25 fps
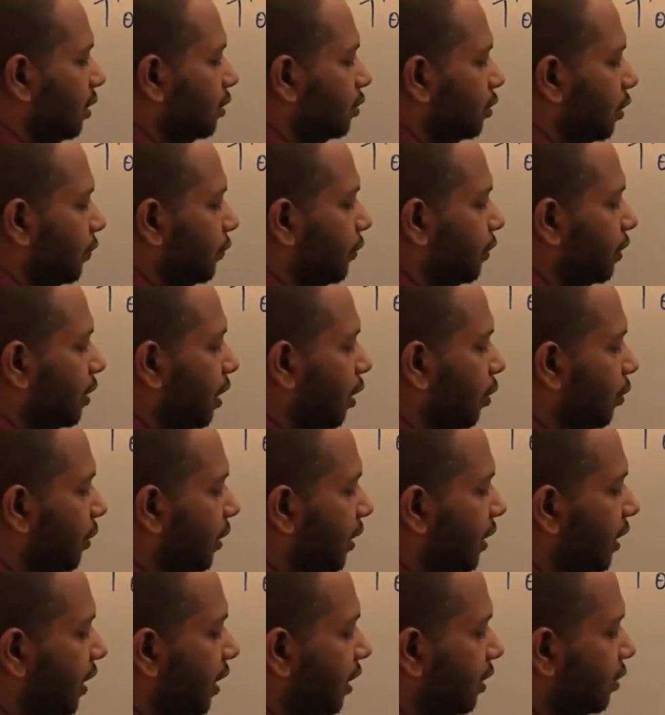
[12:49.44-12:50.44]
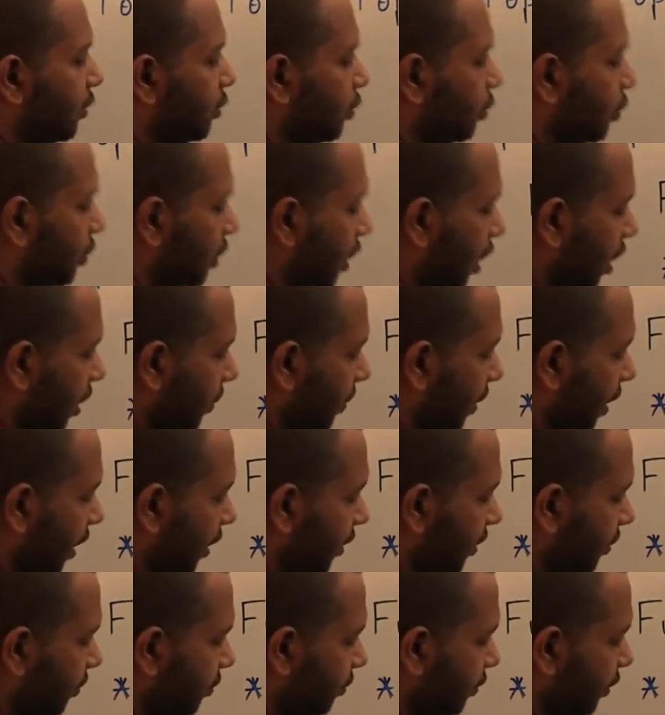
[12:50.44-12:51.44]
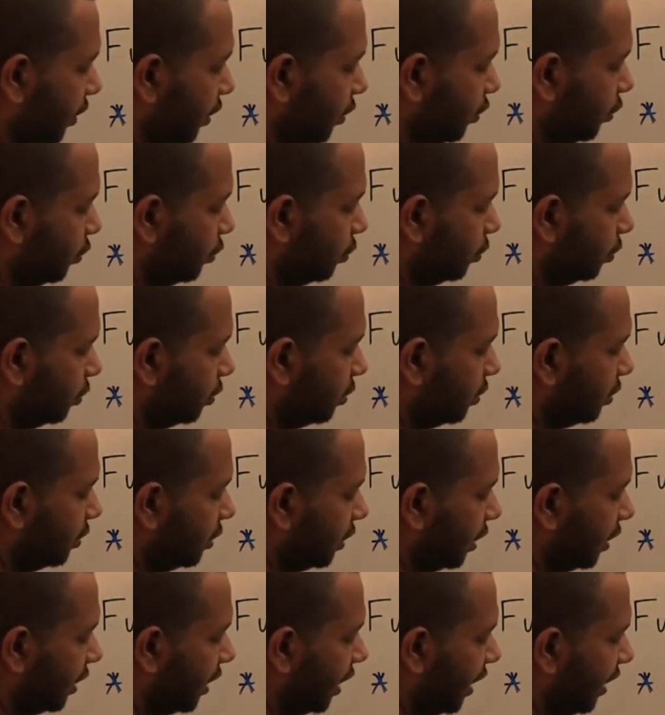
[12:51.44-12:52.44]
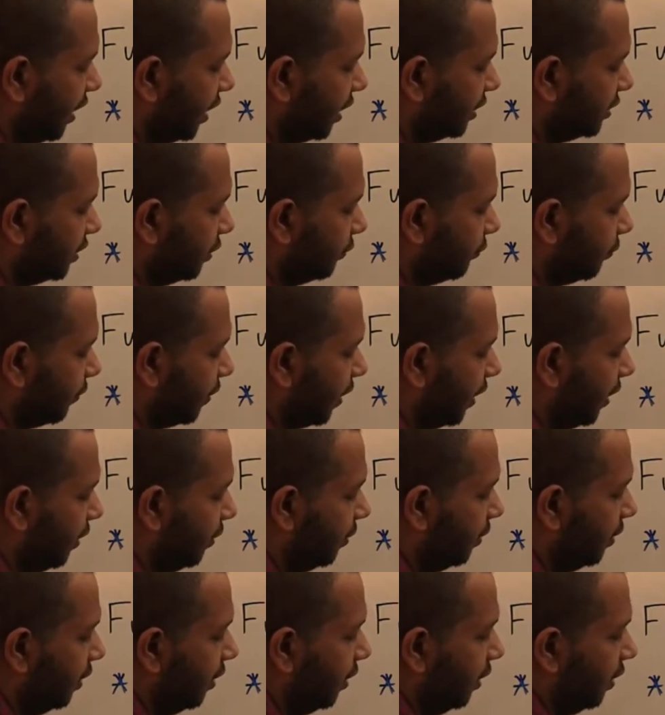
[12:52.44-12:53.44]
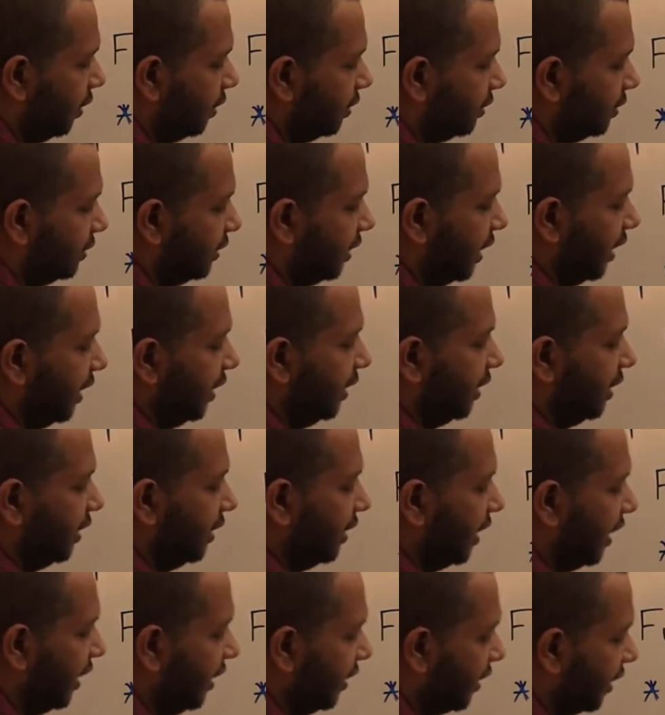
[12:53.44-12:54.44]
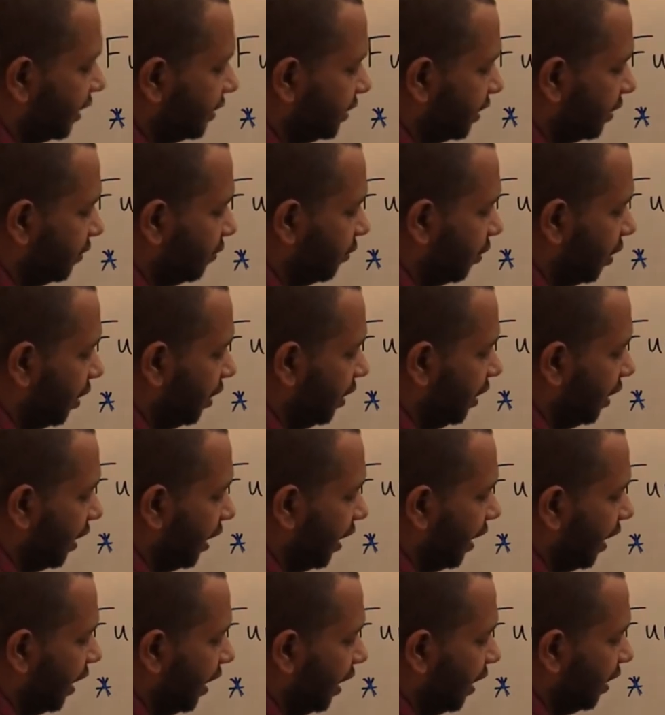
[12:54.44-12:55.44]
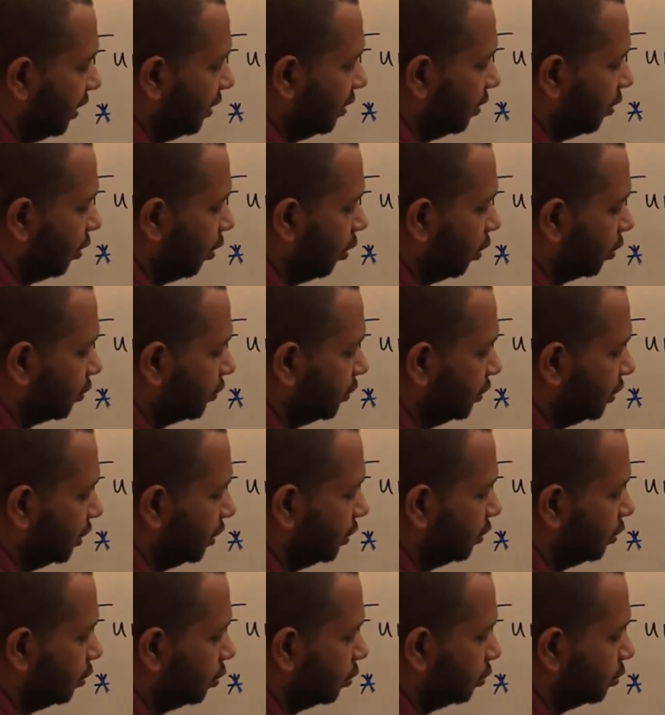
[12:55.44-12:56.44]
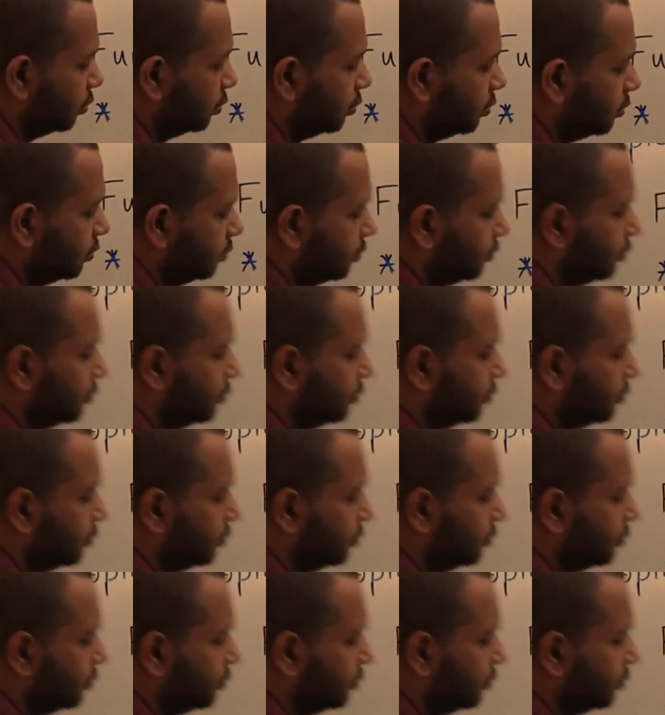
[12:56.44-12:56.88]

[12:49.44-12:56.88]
so if you count here, 2 carbon atoms, C2, then hydrogen 5, then nitrogen 1 and oxygen 2.